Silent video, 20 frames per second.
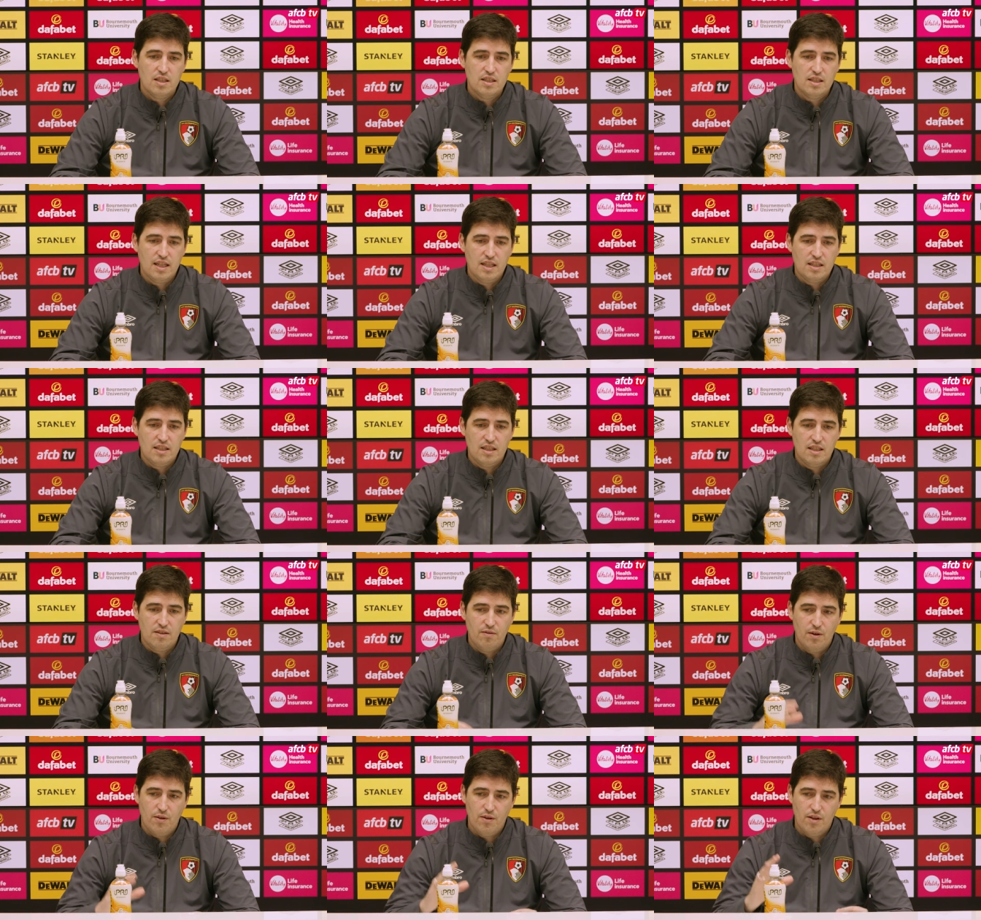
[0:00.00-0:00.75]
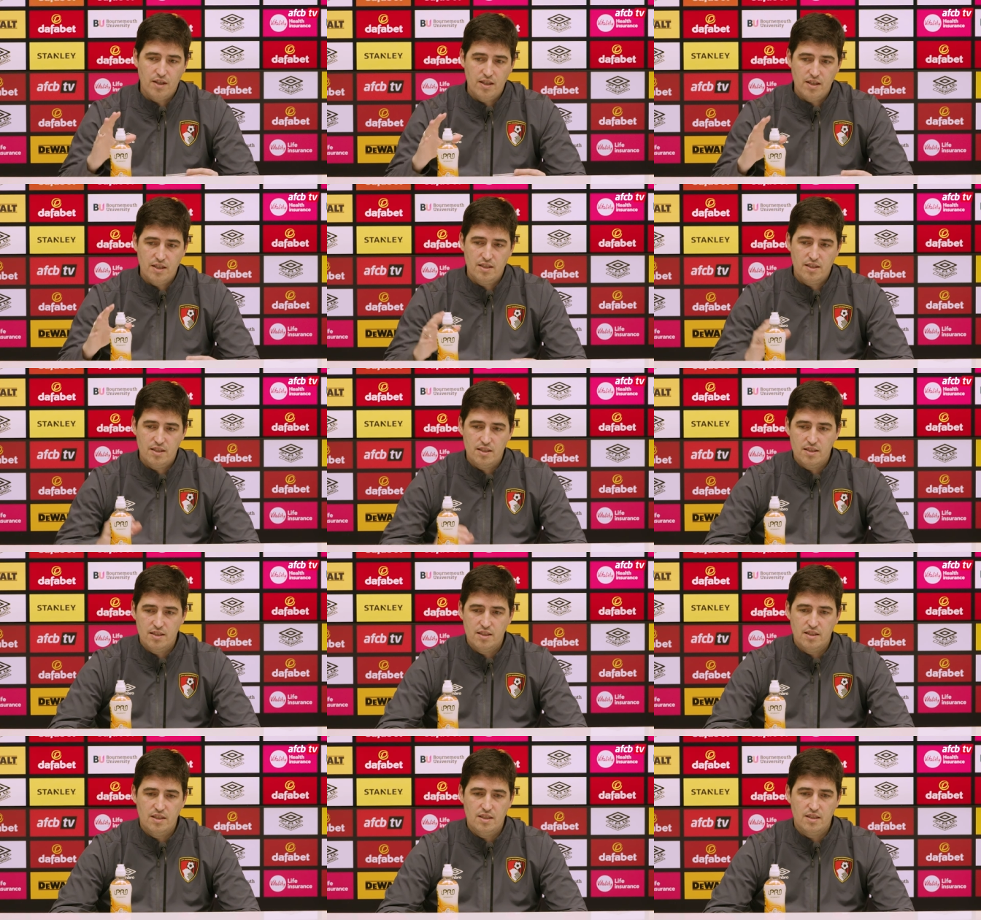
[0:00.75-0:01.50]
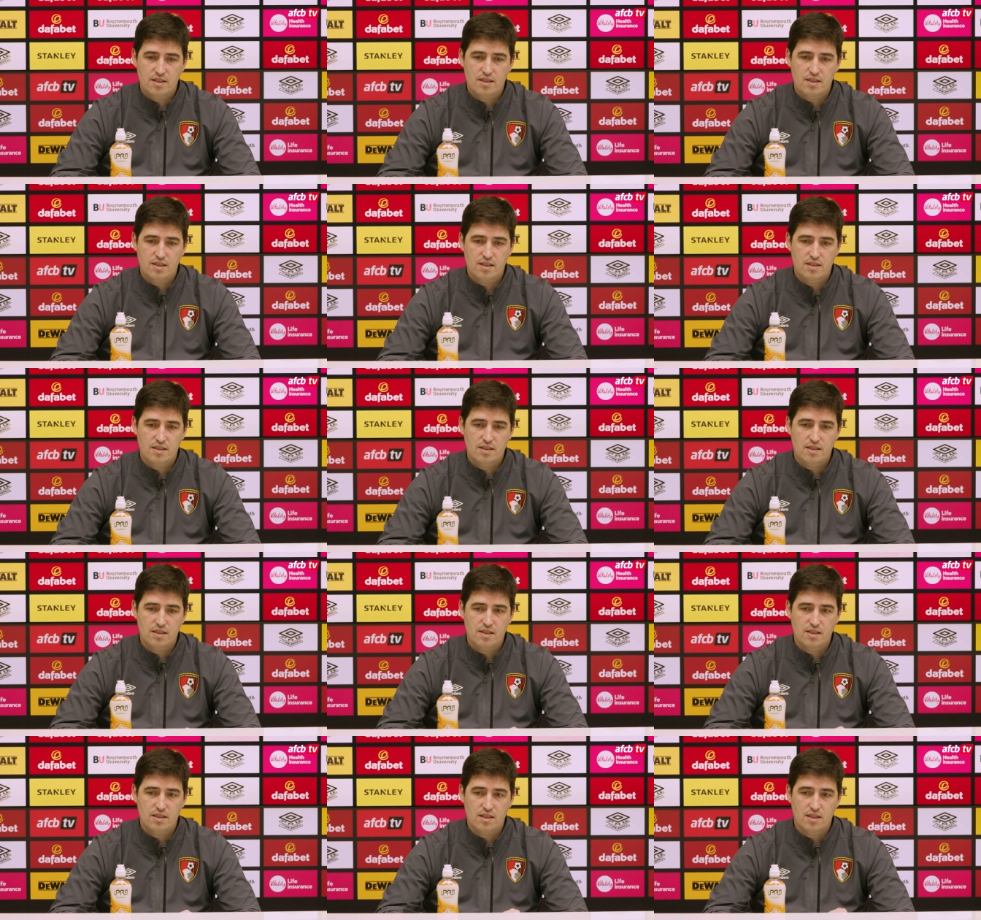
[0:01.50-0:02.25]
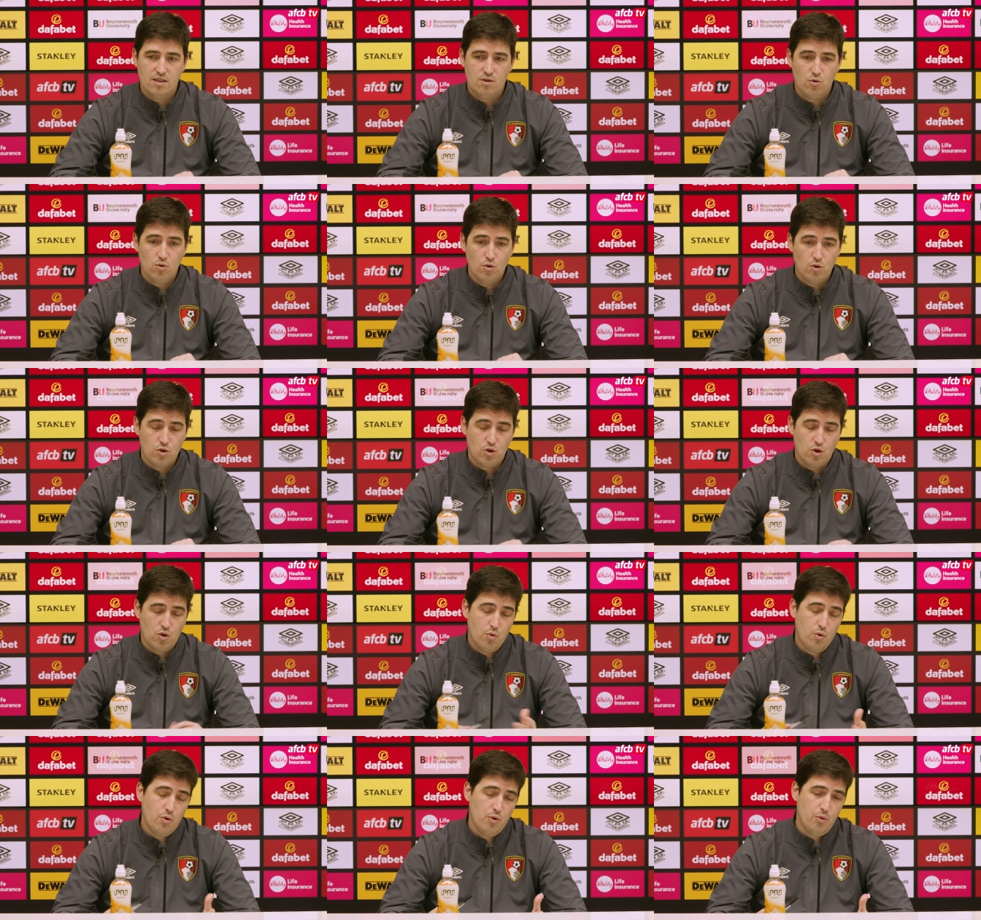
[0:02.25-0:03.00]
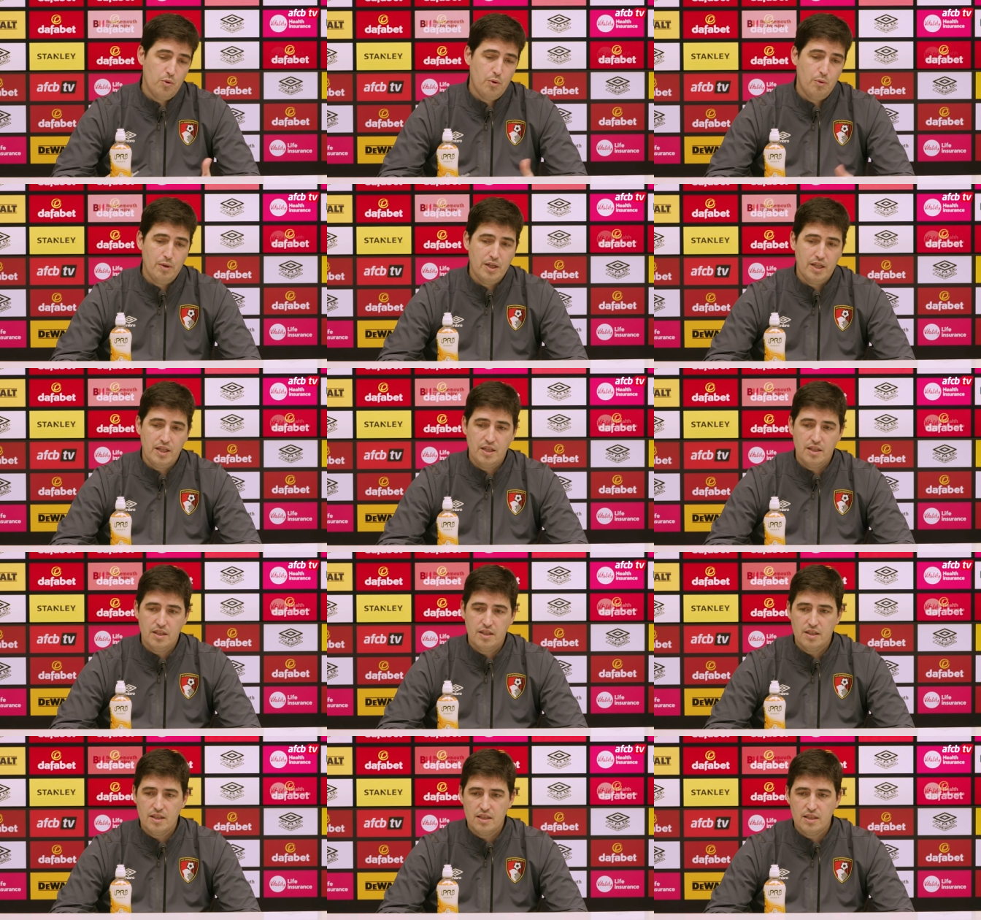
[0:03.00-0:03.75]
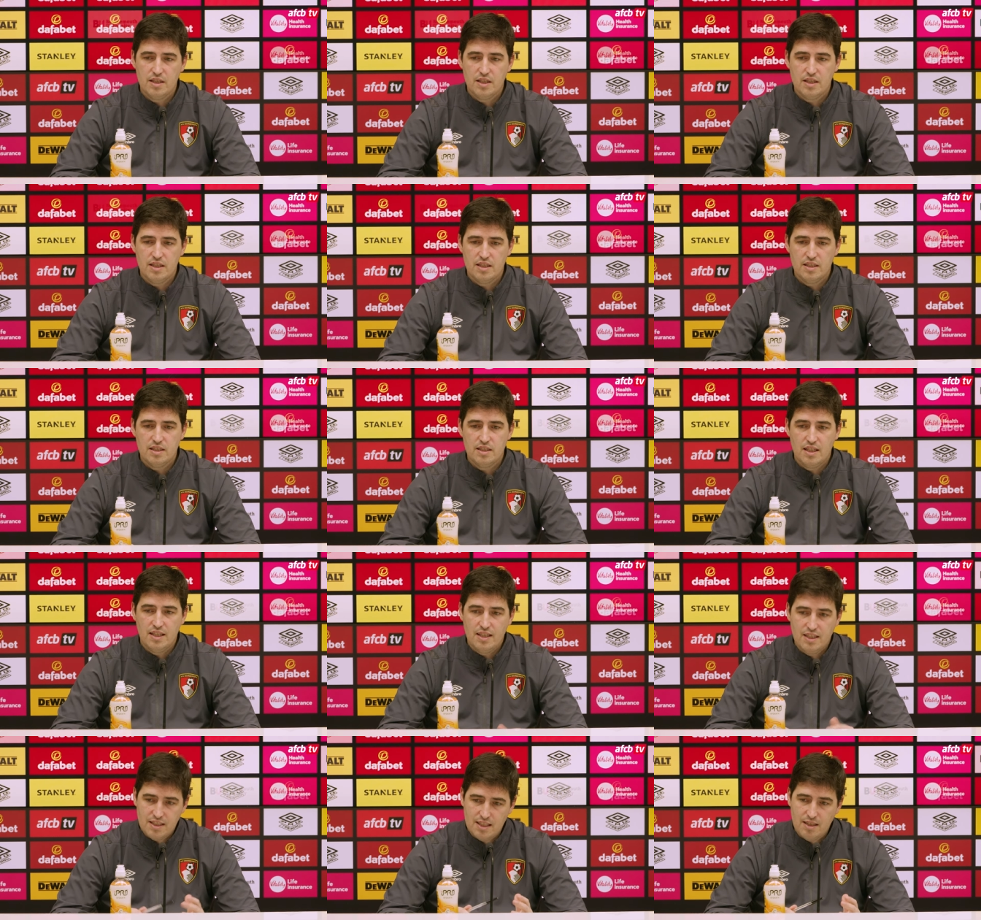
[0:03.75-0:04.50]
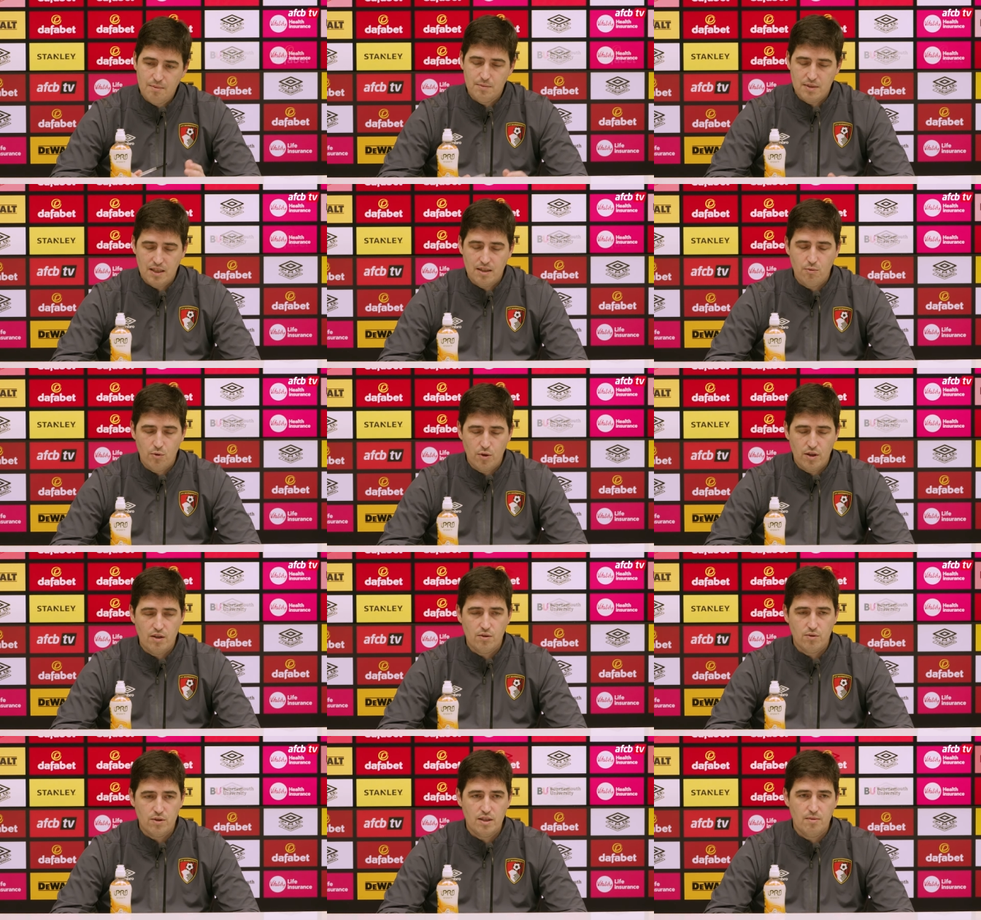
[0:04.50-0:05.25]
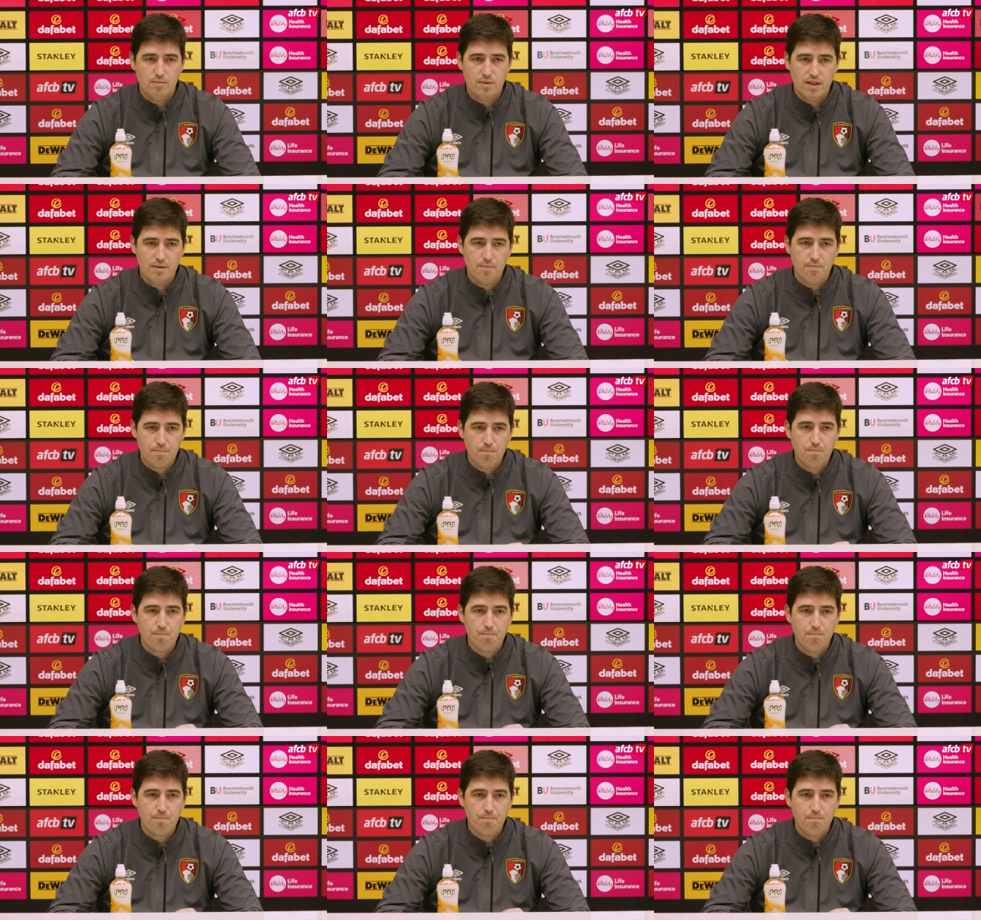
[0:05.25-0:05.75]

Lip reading: that everything is good, so we will be at least some time without him, yeah.